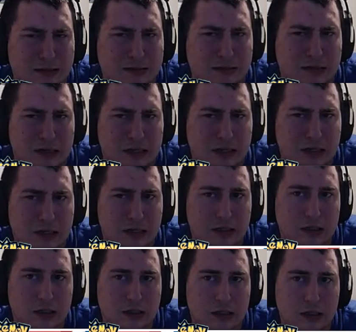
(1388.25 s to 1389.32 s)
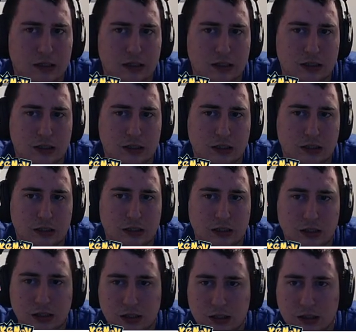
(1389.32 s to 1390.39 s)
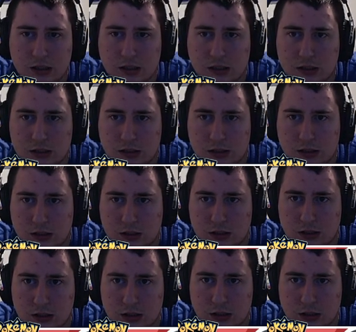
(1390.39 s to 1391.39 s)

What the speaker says: Nothing is said.